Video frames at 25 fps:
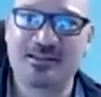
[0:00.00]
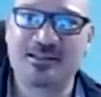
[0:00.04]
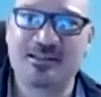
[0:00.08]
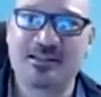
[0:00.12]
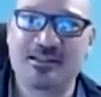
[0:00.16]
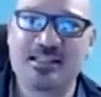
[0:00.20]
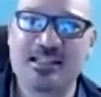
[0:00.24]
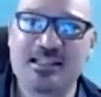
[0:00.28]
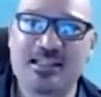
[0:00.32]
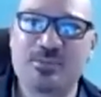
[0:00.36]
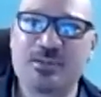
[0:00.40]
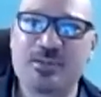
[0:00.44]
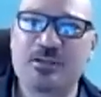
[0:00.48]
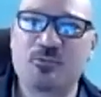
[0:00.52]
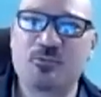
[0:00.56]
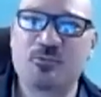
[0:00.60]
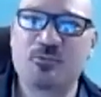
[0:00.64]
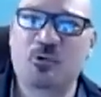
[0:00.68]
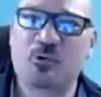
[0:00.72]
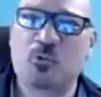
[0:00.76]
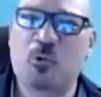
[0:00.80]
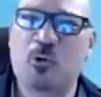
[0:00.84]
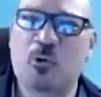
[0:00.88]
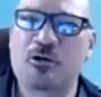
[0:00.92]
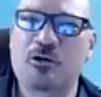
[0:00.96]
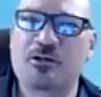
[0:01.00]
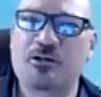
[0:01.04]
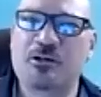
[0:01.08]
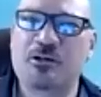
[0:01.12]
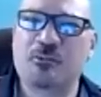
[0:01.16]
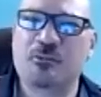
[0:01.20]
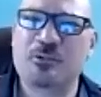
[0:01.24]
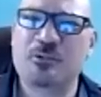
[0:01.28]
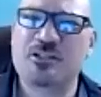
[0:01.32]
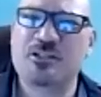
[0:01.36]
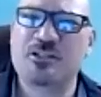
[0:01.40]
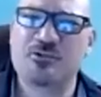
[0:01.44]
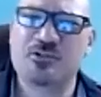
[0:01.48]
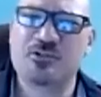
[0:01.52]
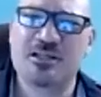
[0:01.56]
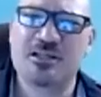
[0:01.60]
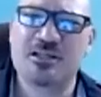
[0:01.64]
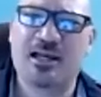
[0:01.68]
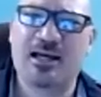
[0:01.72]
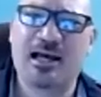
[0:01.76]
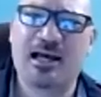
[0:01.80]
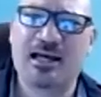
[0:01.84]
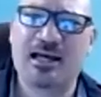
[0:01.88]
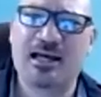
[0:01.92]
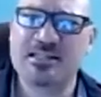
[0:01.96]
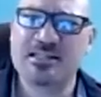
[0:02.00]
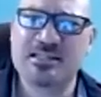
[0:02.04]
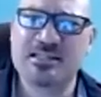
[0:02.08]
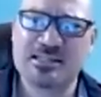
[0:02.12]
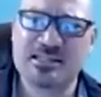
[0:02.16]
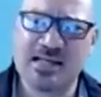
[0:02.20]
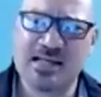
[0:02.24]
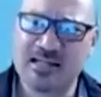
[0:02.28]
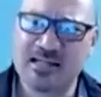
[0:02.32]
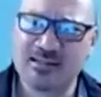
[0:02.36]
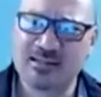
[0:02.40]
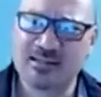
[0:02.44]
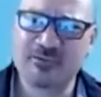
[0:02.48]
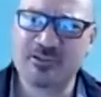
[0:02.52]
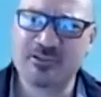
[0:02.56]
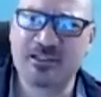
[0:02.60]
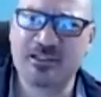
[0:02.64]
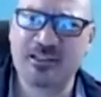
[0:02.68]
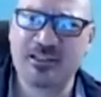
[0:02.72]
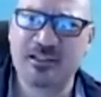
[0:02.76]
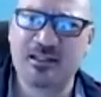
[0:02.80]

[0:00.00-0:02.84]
is being rewarded with such a high salary?